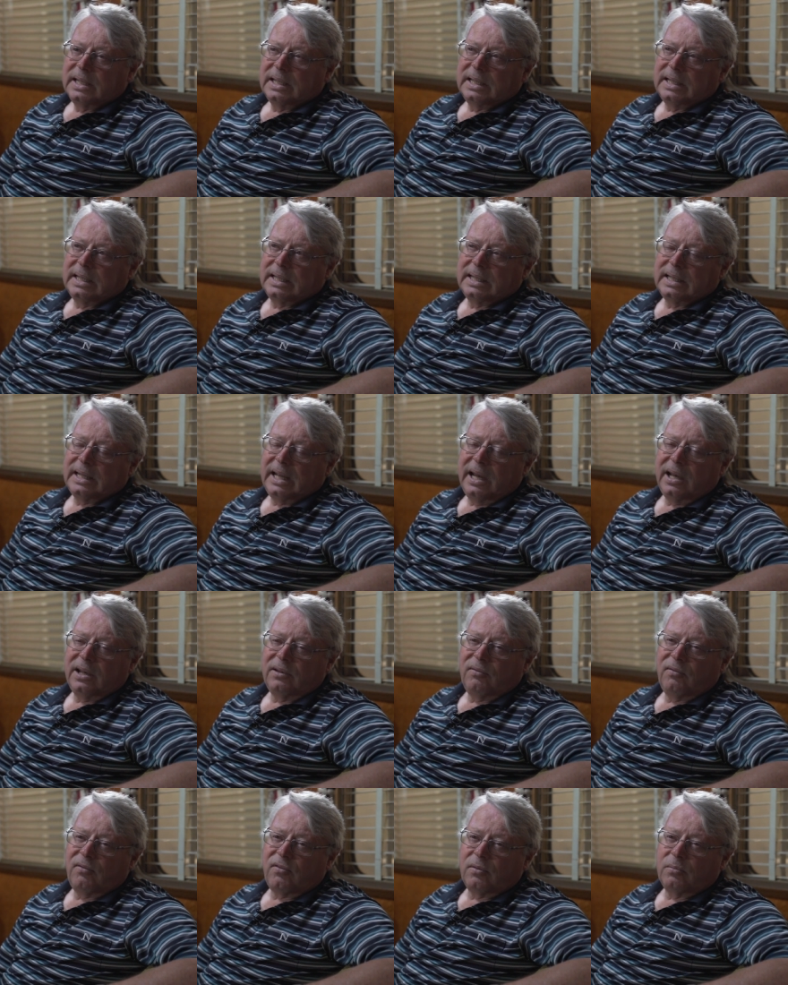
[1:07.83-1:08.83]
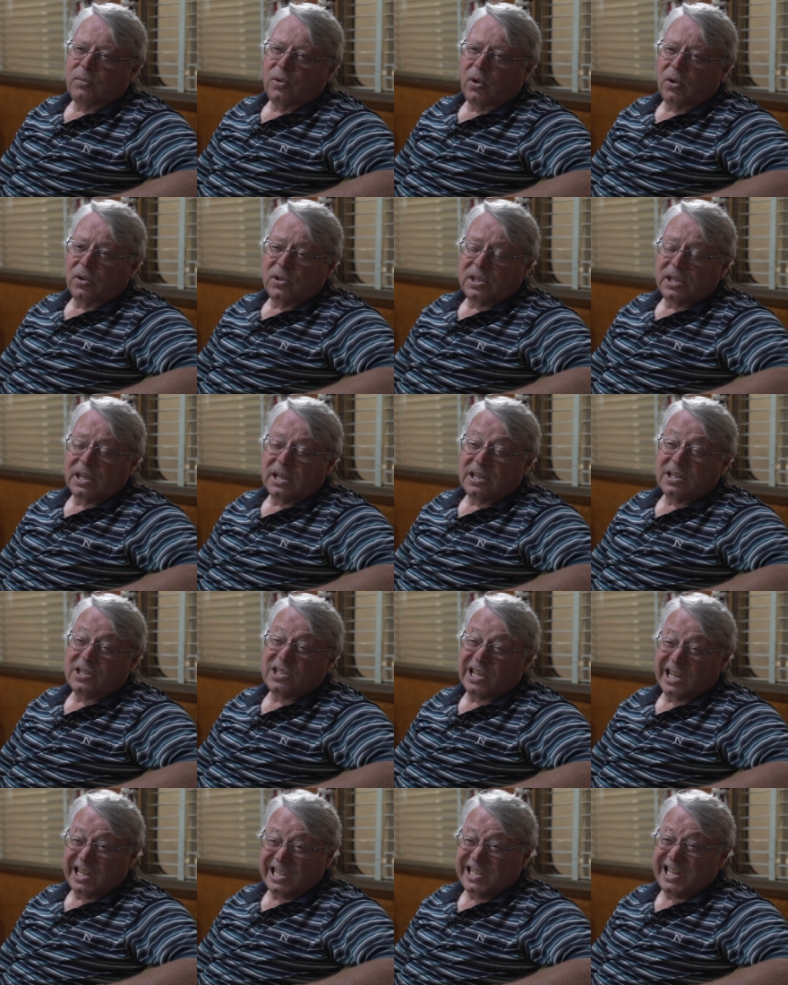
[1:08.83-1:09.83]
uh, and from
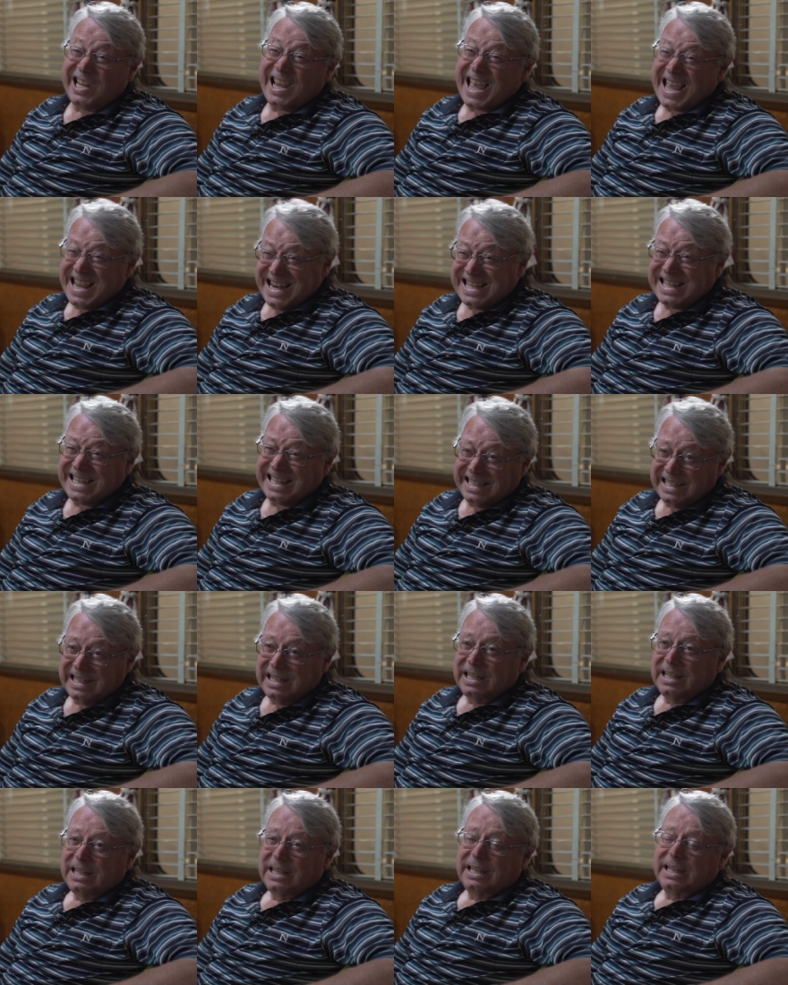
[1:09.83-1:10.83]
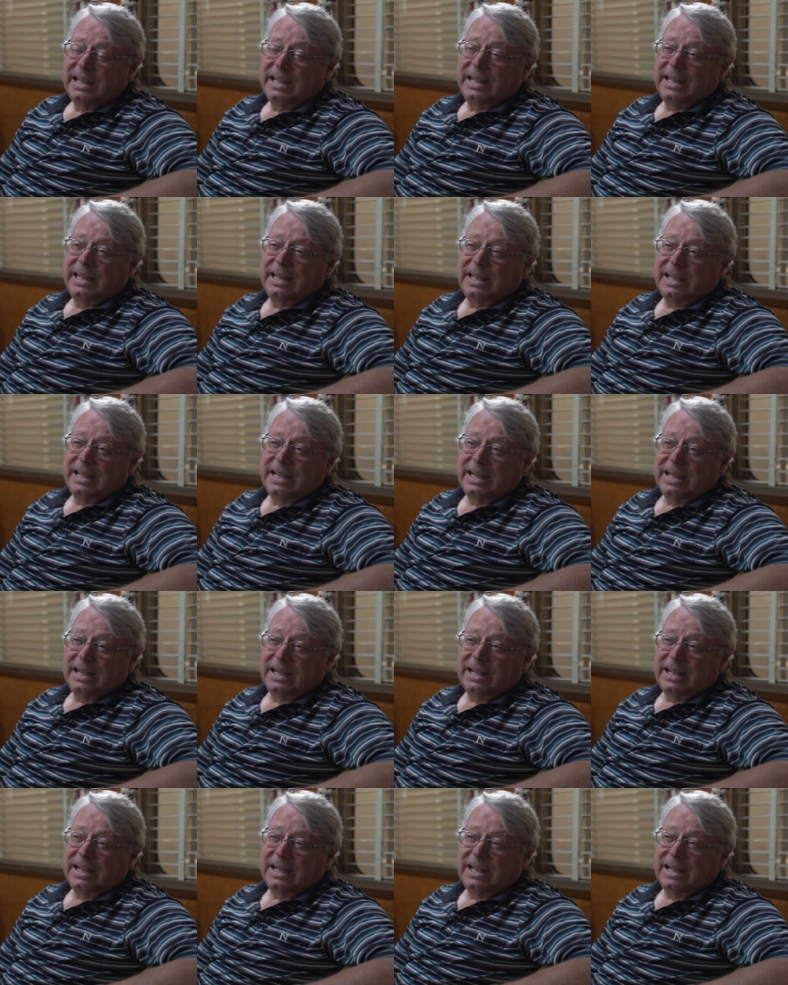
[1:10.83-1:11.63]
1968 uh,